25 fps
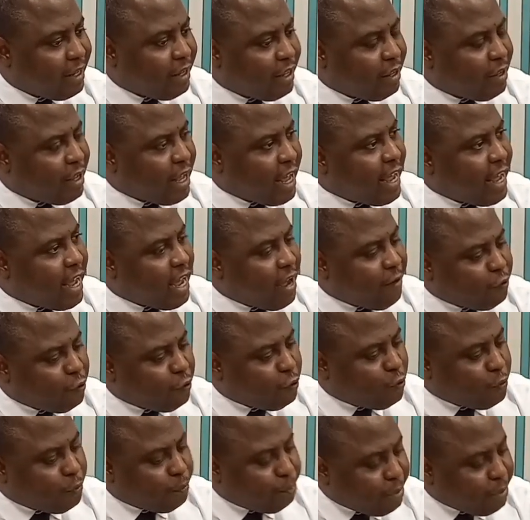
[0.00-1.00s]
I have to
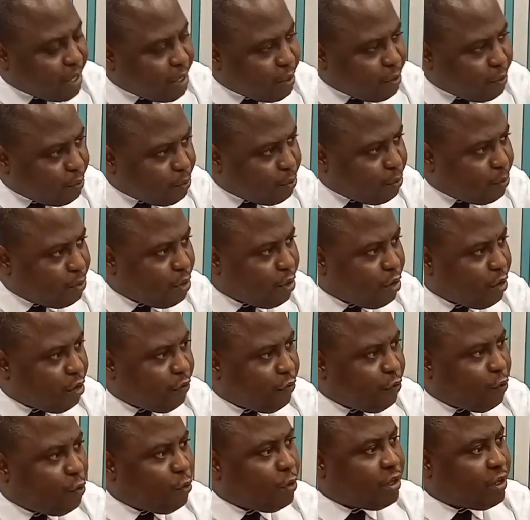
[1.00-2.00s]
pay you
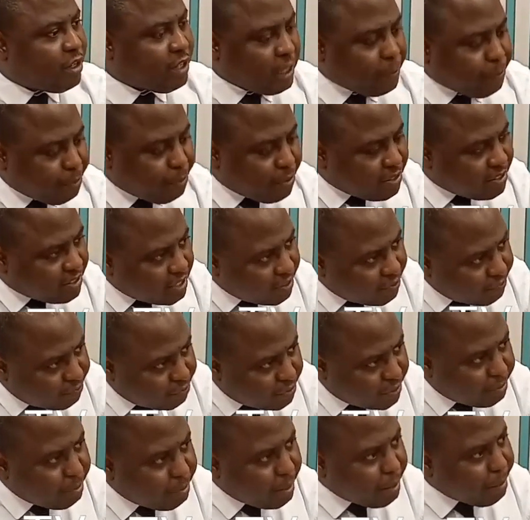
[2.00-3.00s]
for keeping safely
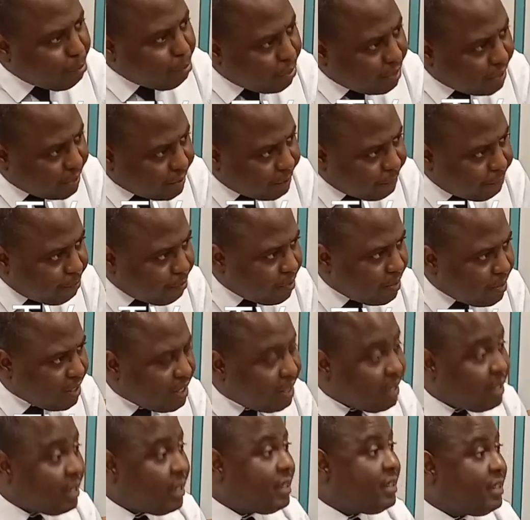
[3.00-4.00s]
my money.
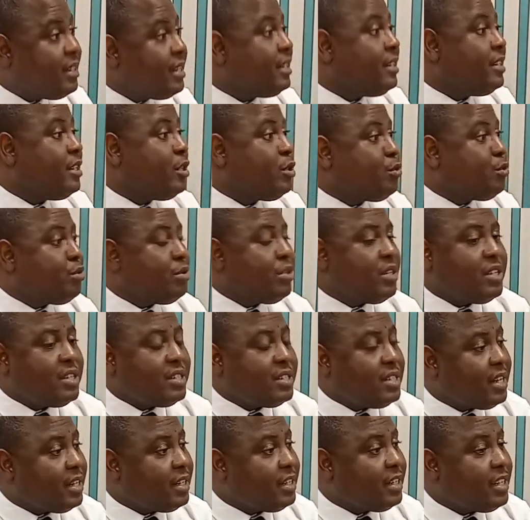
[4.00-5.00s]
Then the truth is
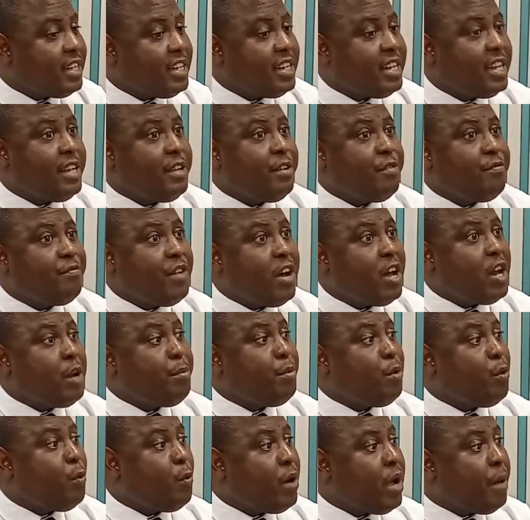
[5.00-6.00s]
that in an environment
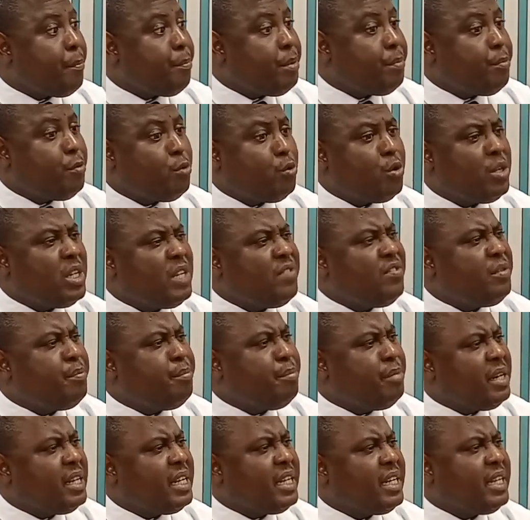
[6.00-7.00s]
where people don't even
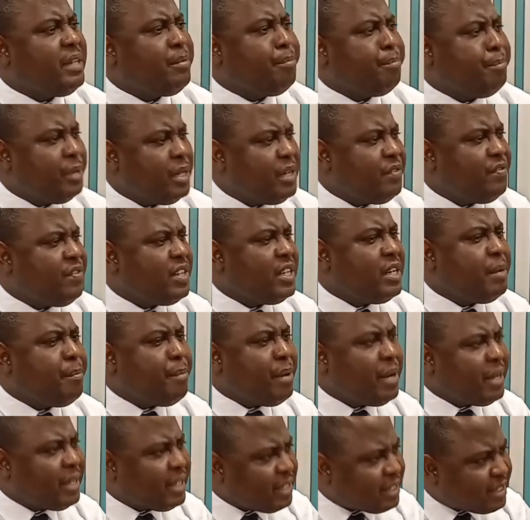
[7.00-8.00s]
believe in the
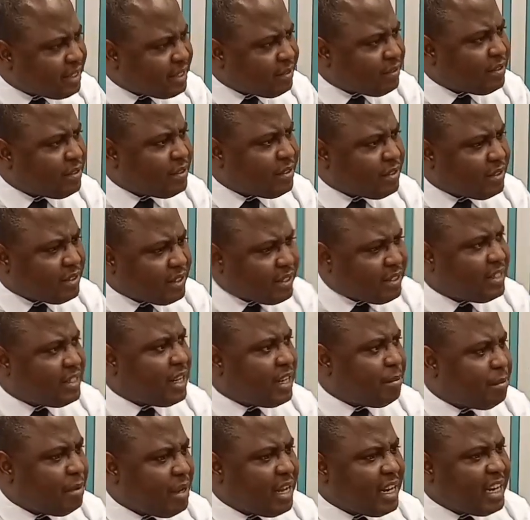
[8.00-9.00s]
banking system,
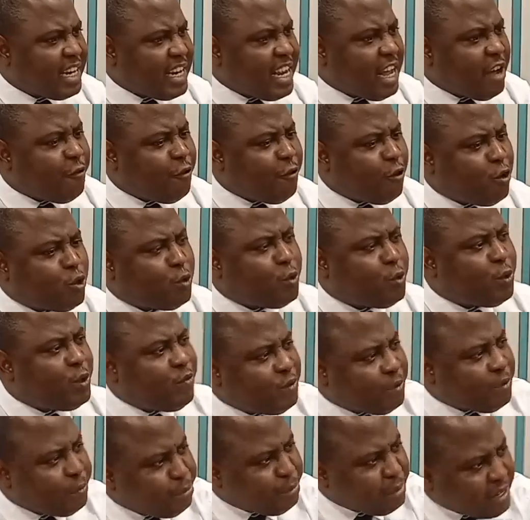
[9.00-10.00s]
they are forced to even
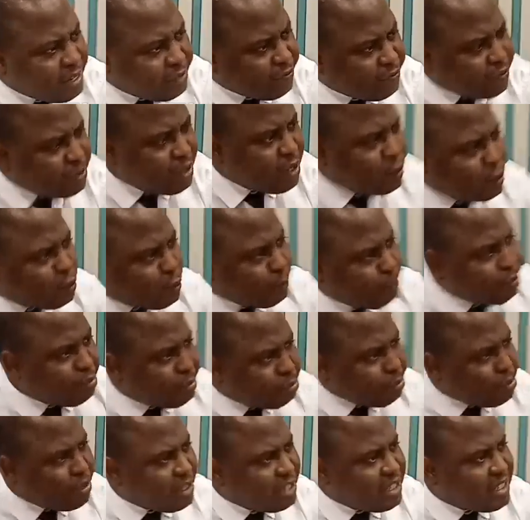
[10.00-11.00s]
believe to put
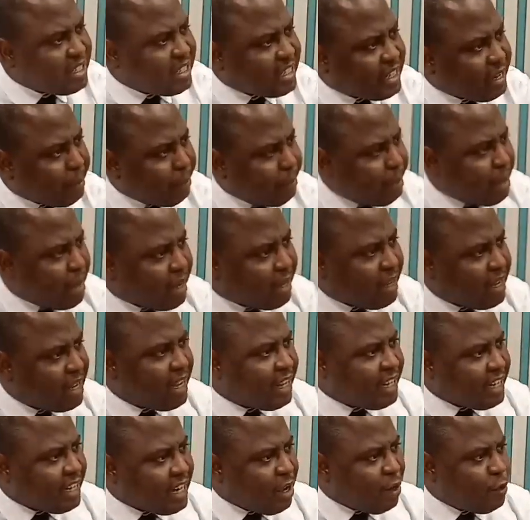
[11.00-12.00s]
monies in their bank.
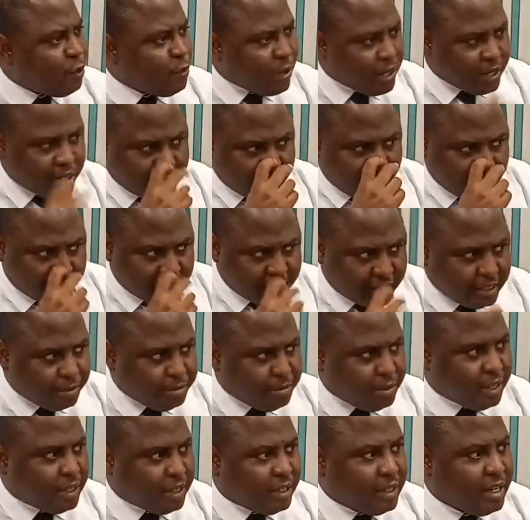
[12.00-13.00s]
Now you are asking
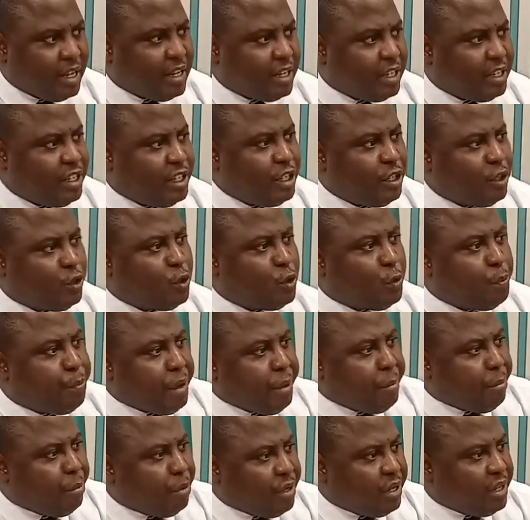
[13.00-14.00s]
that they should pay
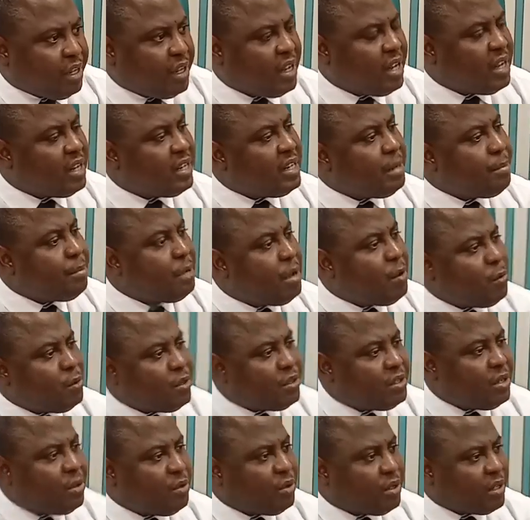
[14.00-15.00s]
money. The man will say,
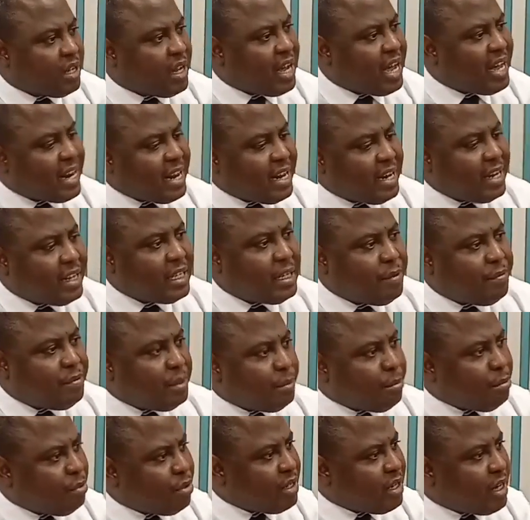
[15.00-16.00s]
okay, I rather keep the
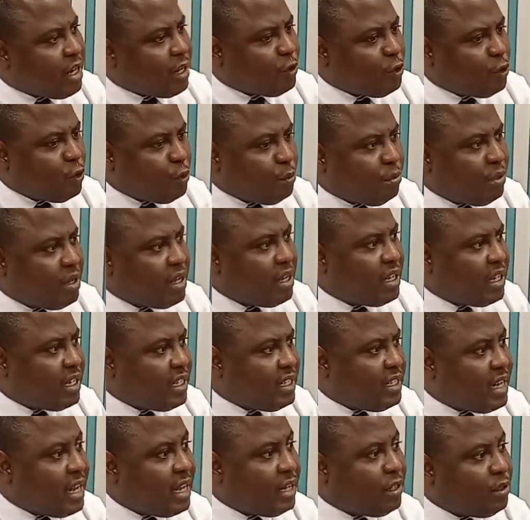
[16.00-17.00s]
money at home
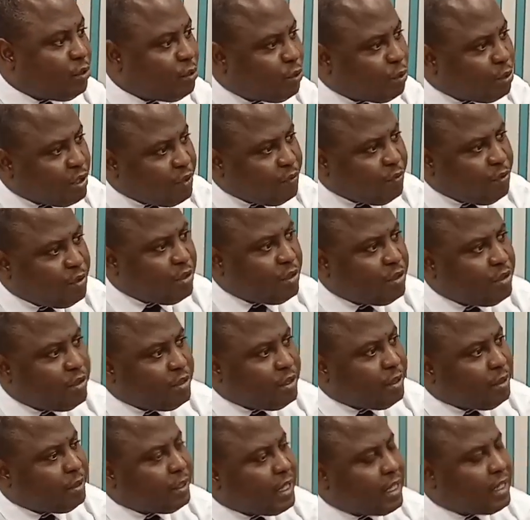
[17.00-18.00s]
than to even
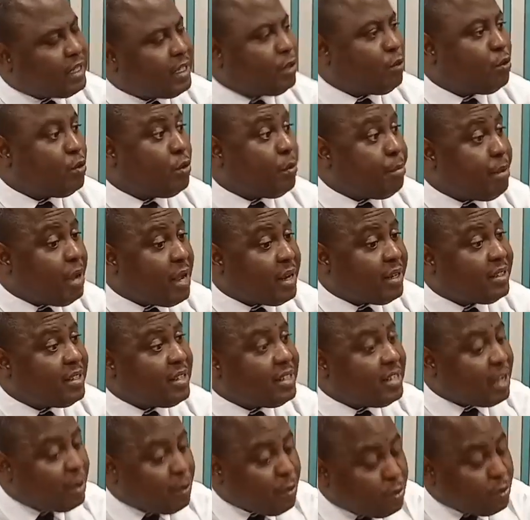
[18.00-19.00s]
take it to a bank, since they
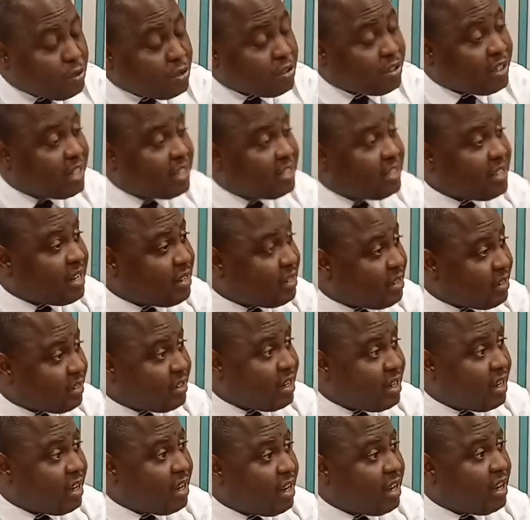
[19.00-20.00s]
are going to take charges.
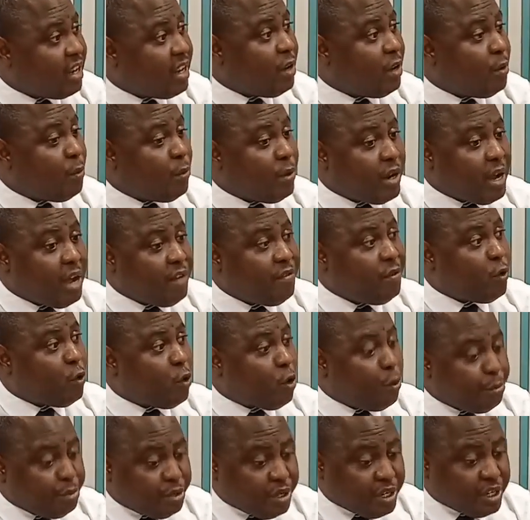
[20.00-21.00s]
We have a
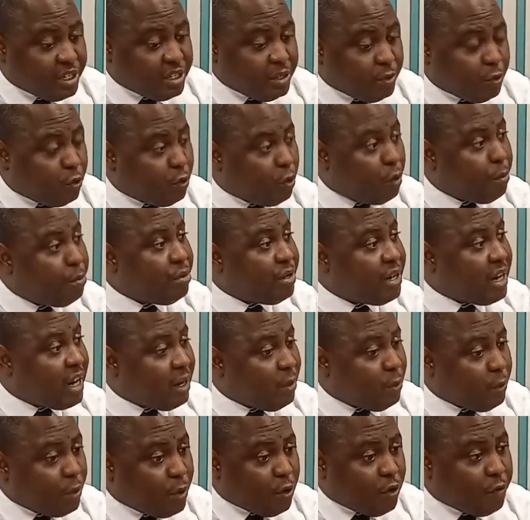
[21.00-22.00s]
communal way
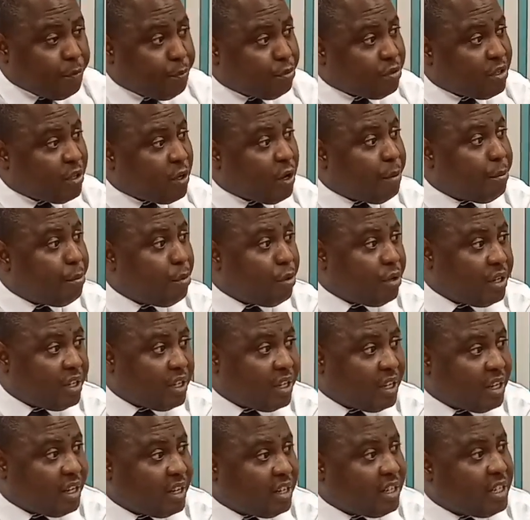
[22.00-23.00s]
of putting our money.
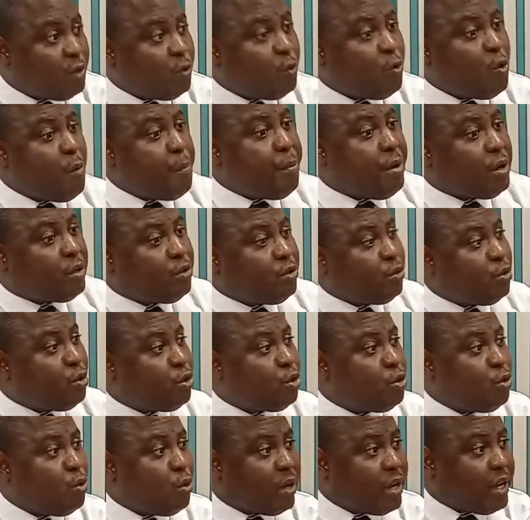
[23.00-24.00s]
They will go back to those
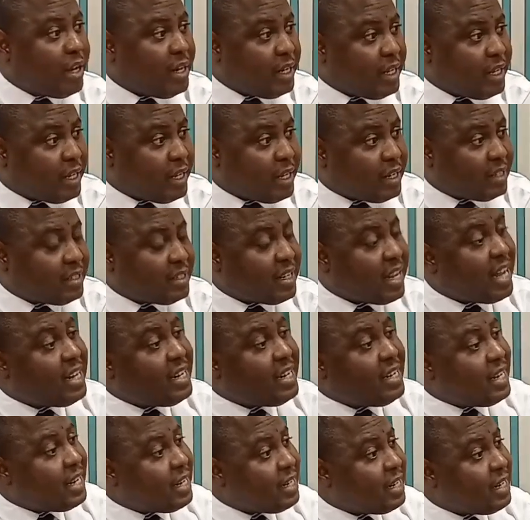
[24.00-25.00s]
local areas, and
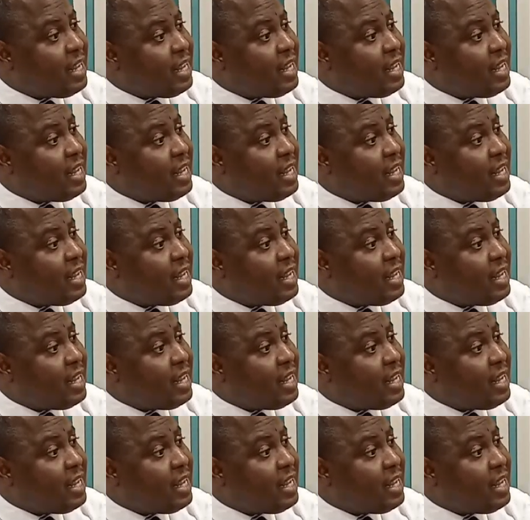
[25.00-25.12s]
then